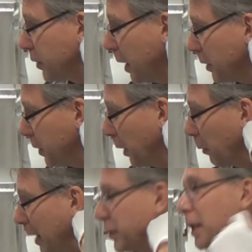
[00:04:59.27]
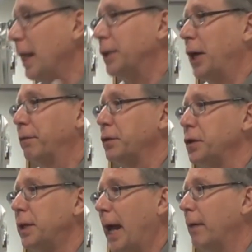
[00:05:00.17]
it's interesting that
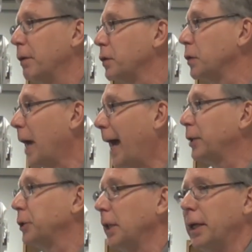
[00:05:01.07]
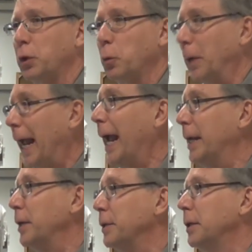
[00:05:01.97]
Jefferson Davis actually
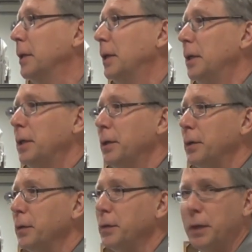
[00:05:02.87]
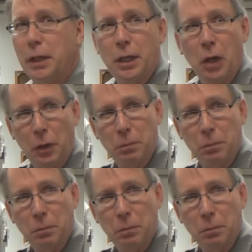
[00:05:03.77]
created the